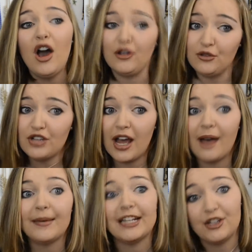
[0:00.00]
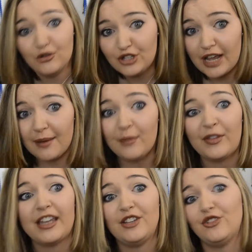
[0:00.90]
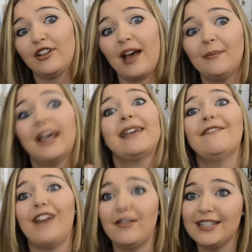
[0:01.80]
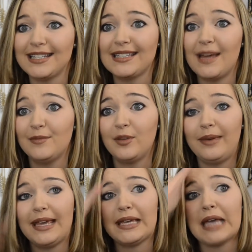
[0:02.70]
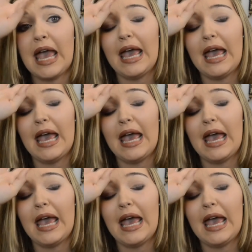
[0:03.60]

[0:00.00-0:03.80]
a new job at a new gym that needs you to come like 5 to 6 times a week